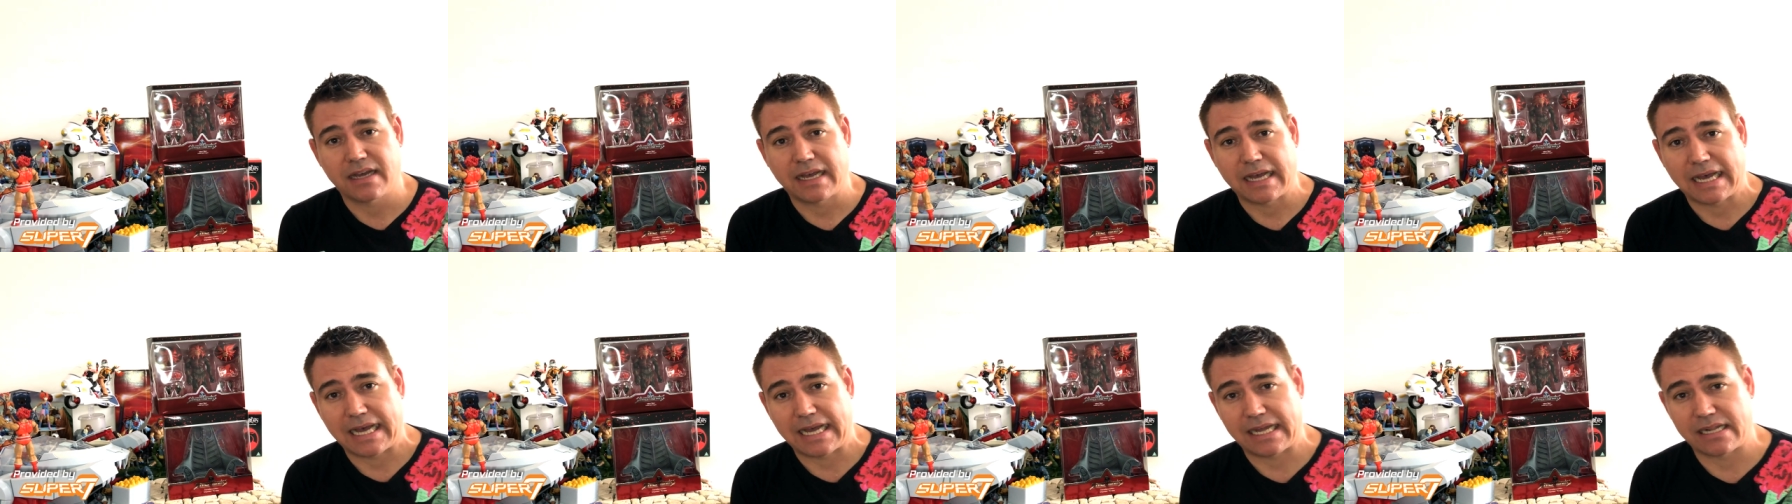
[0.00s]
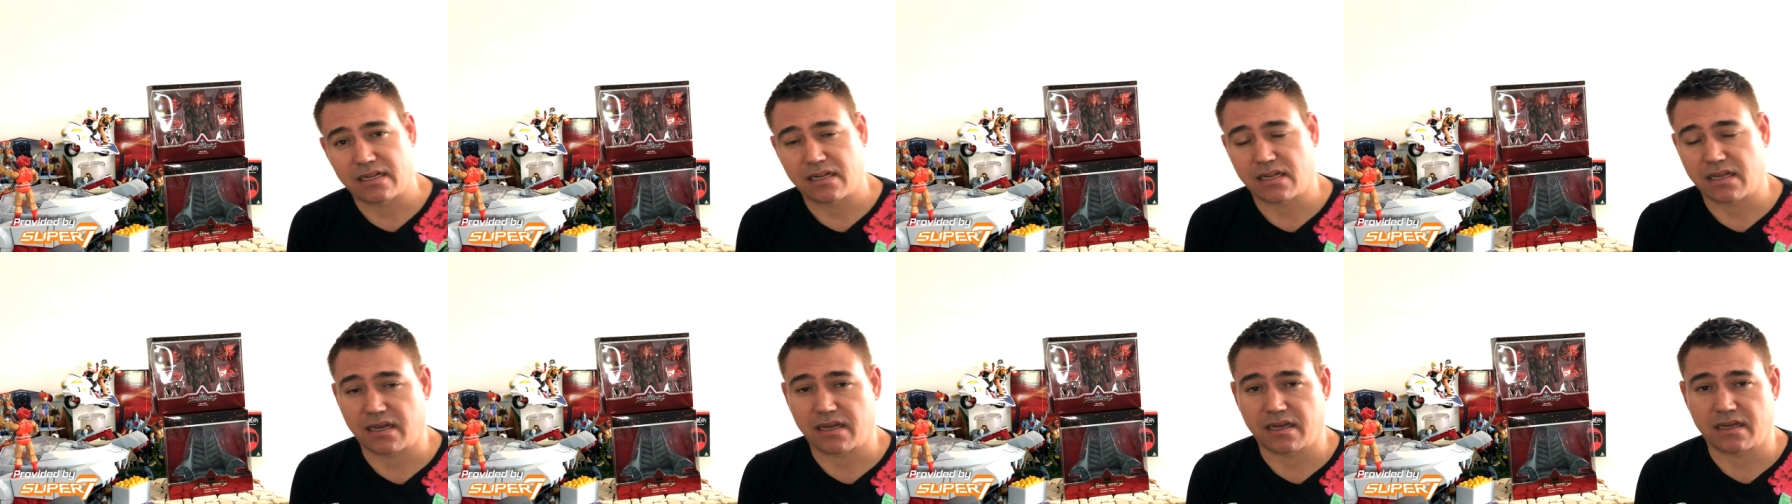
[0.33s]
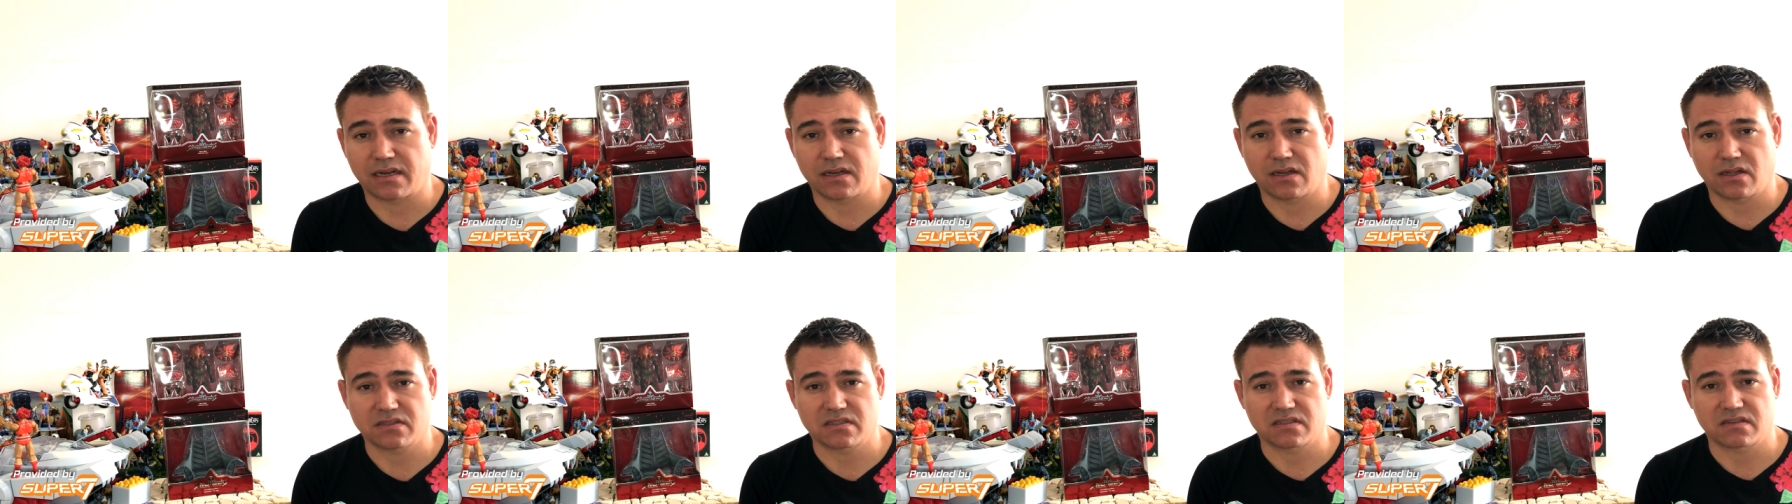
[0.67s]
and uh,
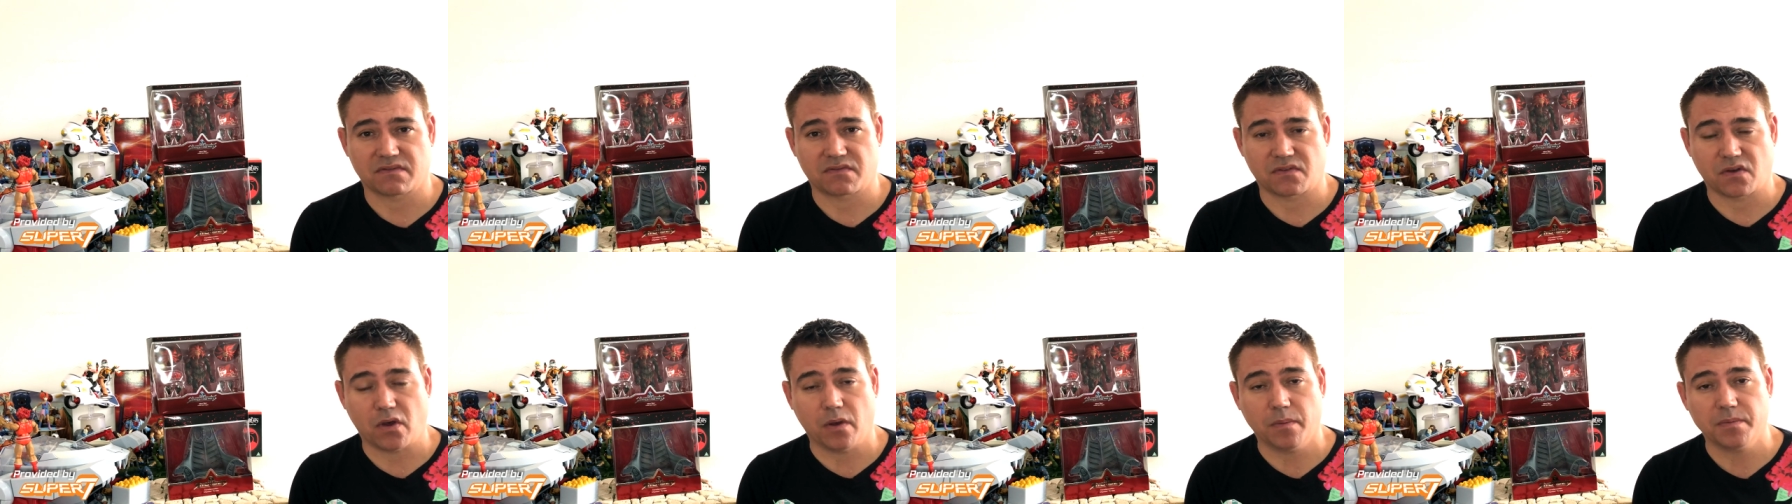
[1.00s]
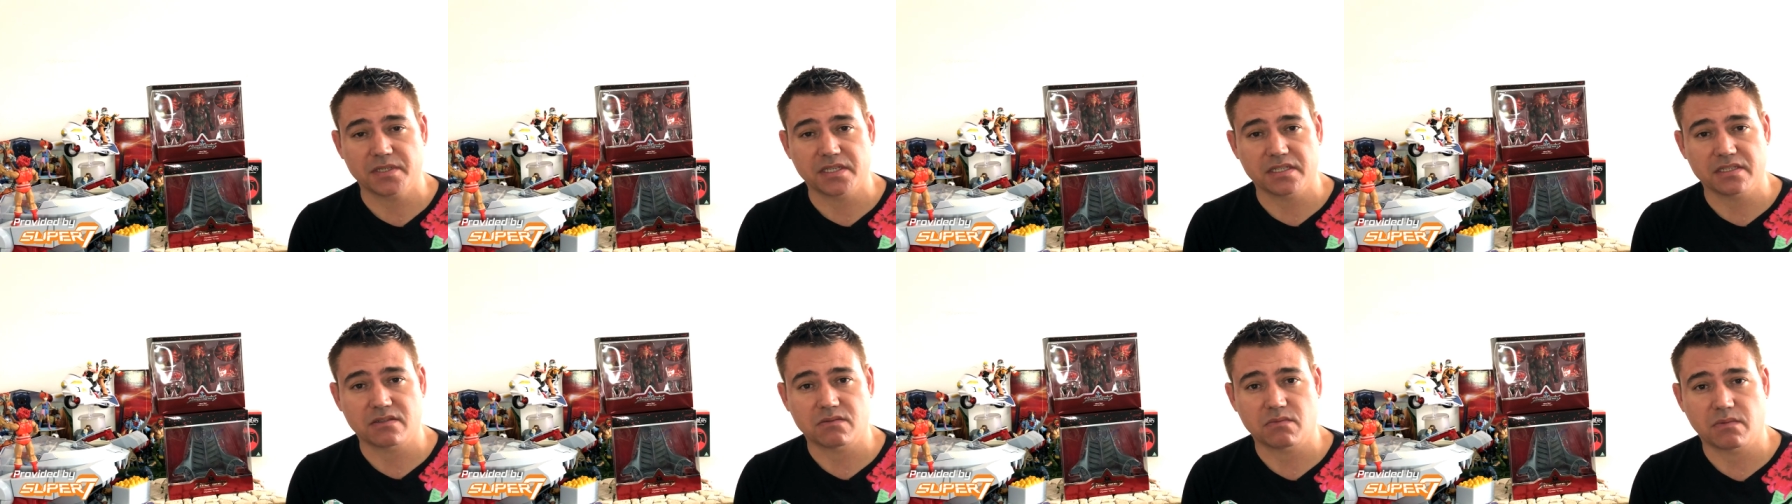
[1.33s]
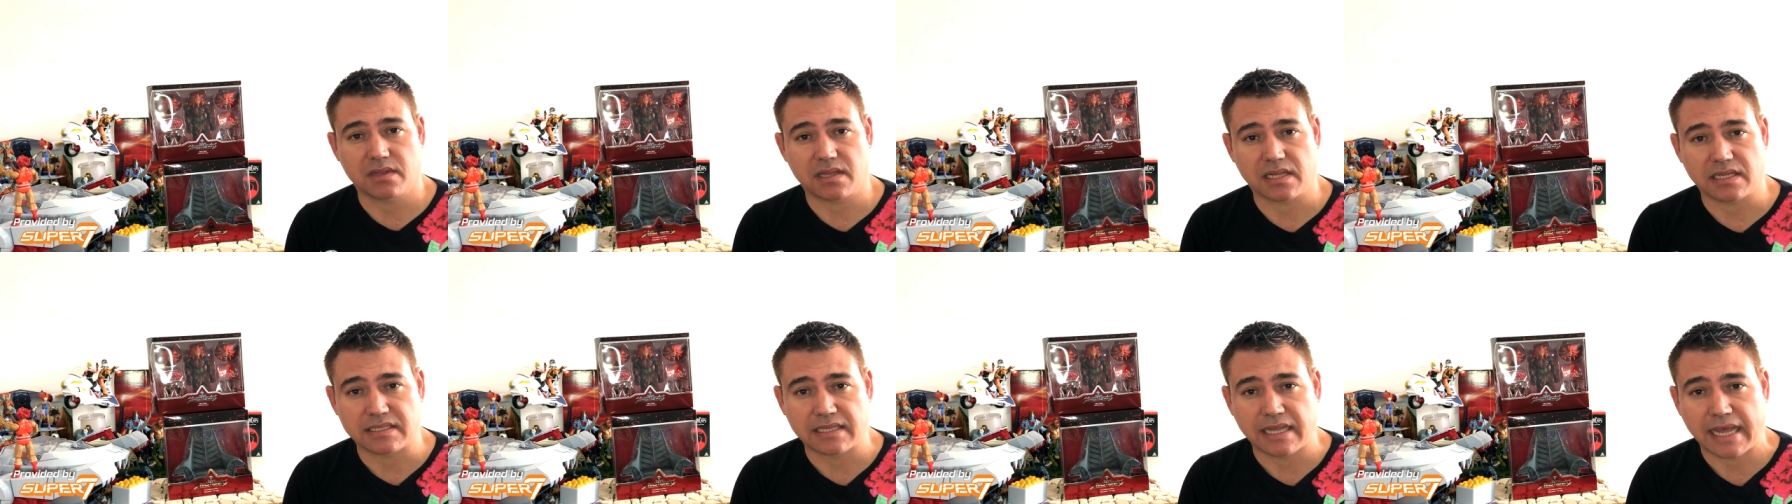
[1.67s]
lots of options
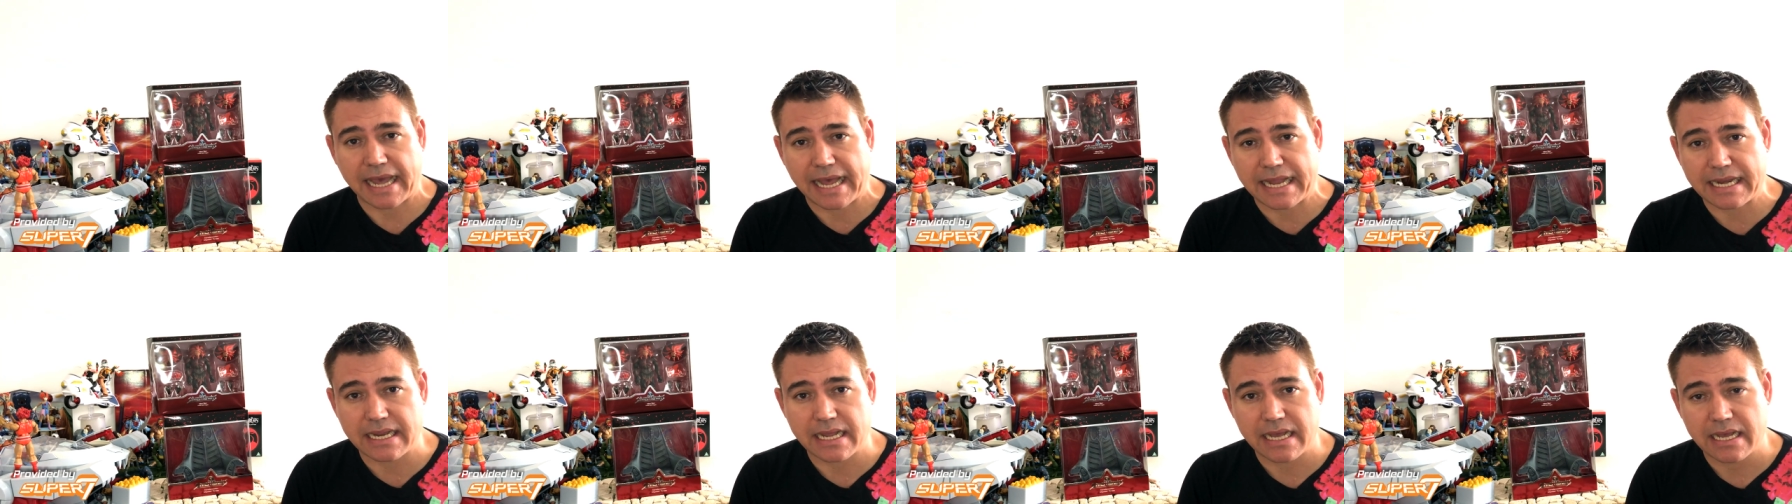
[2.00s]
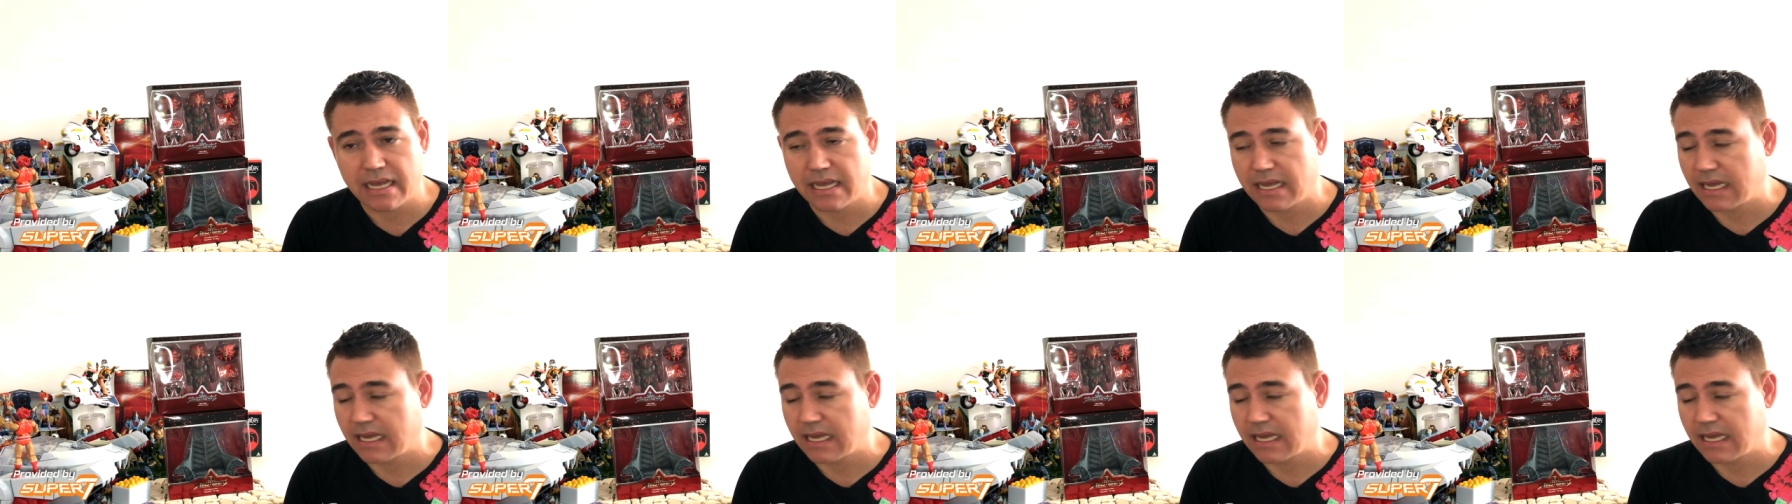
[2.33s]
with his head,